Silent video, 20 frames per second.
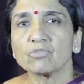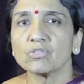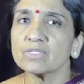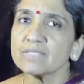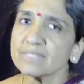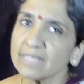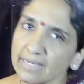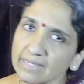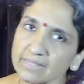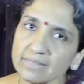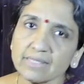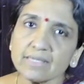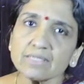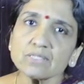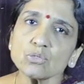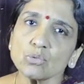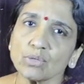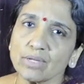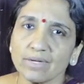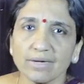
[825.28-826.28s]
For the
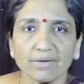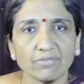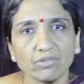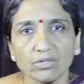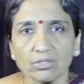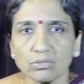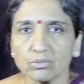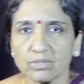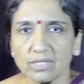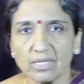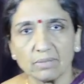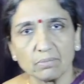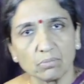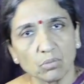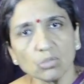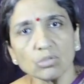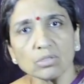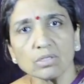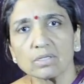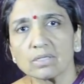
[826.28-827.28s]
Sahityas, you can refer to
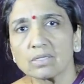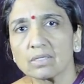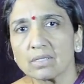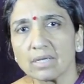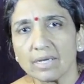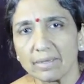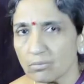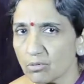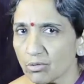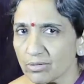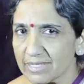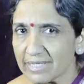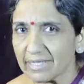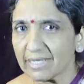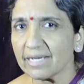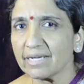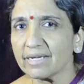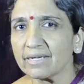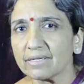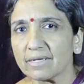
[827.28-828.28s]
the book. I am not
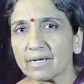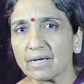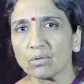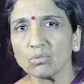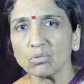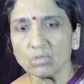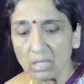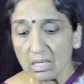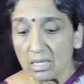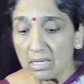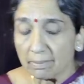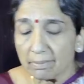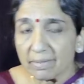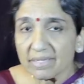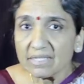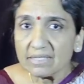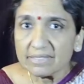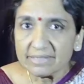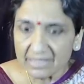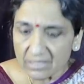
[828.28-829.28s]
singing it now,
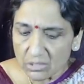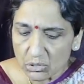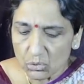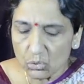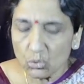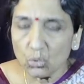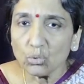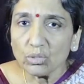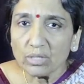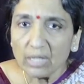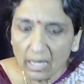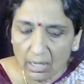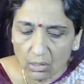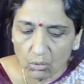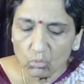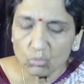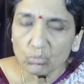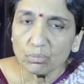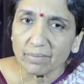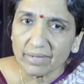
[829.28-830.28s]
but just note
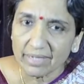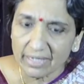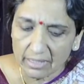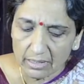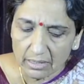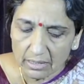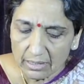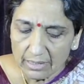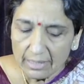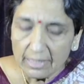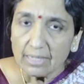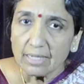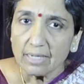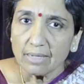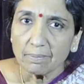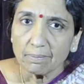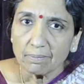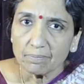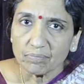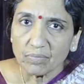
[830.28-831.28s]
how
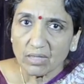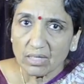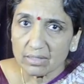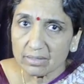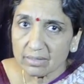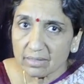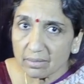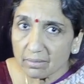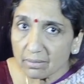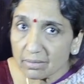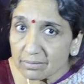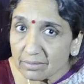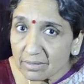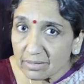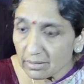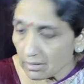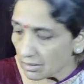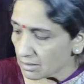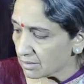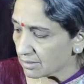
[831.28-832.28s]

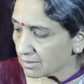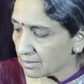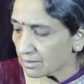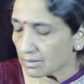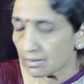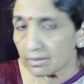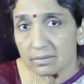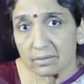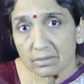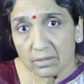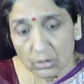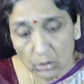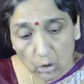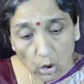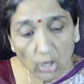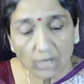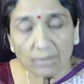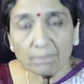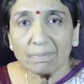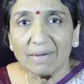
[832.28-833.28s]
the
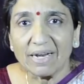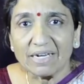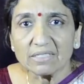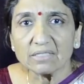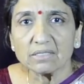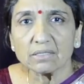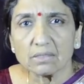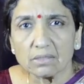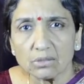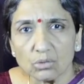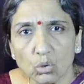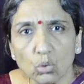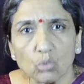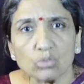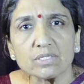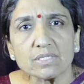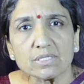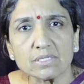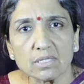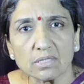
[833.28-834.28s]
non-plucked
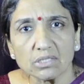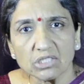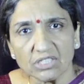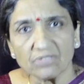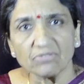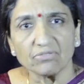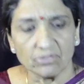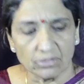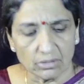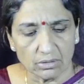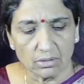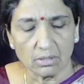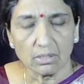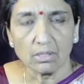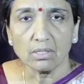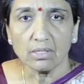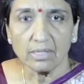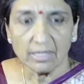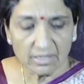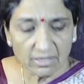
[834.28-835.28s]
notes shift.
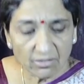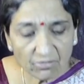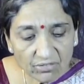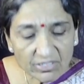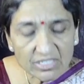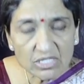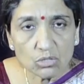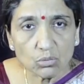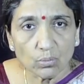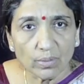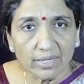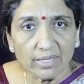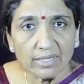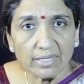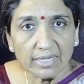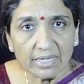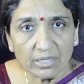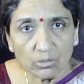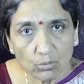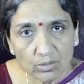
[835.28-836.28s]
In the first
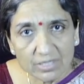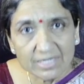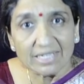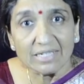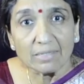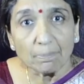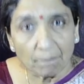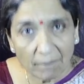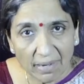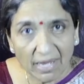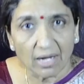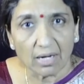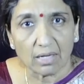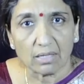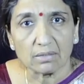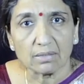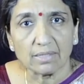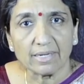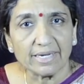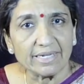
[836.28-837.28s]
one, it was in
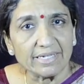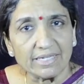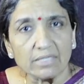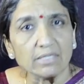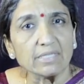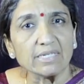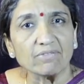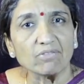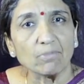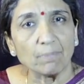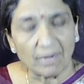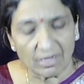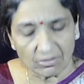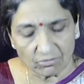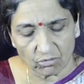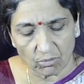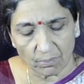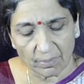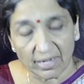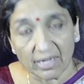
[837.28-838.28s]
pa. I didn't give a
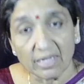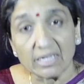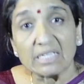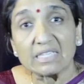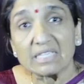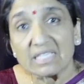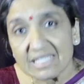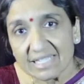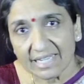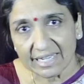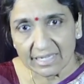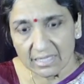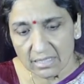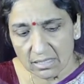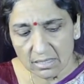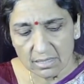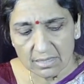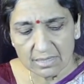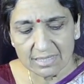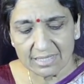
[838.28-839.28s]
pluck for pa. In the
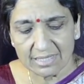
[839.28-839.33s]
second